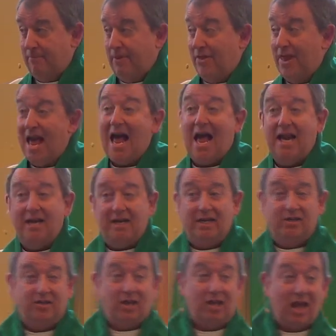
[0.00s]

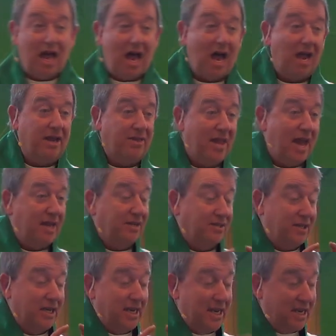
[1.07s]
That is a lie. That
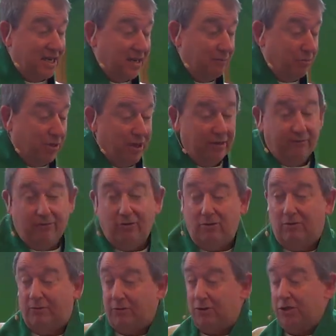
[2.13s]
is an incomplete
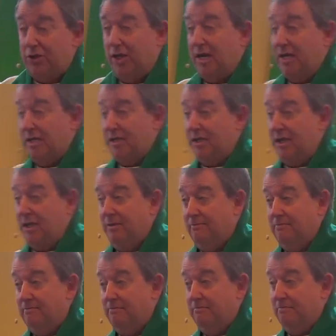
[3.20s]
view of Christianity.
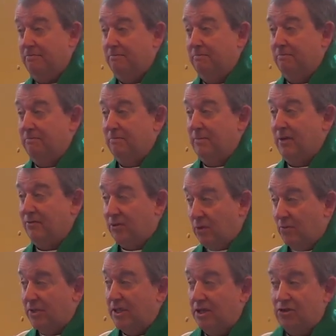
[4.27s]
If
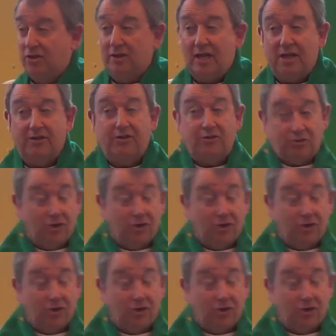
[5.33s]
someone tells you that, they're